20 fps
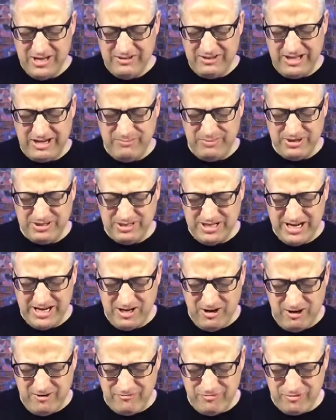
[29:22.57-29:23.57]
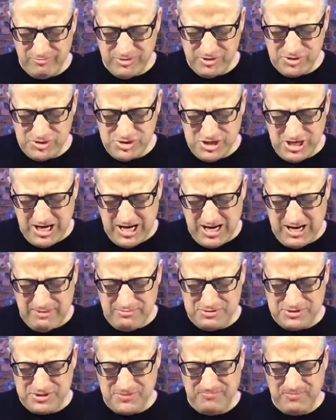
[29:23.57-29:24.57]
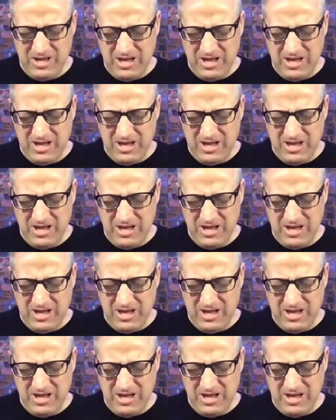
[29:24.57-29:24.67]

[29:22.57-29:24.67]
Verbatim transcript: that have been laid off from their jobs.